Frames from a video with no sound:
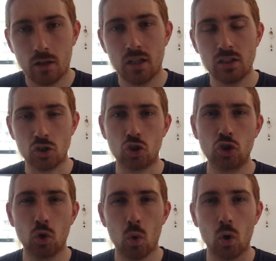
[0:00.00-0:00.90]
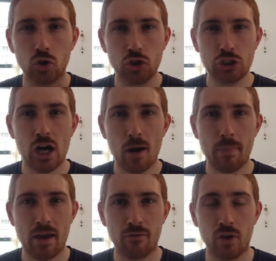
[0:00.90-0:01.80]
This is short,
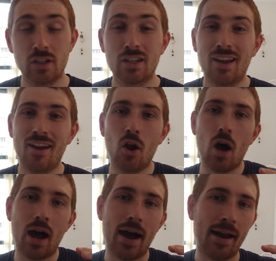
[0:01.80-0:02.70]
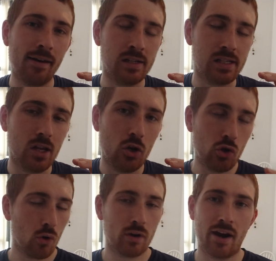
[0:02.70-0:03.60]
sharp efforts and
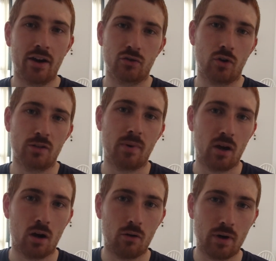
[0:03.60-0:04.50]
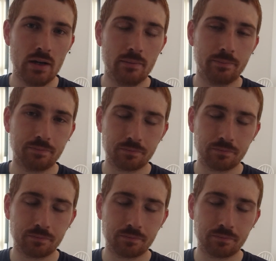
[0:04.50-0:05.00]
not characterized by heart rate,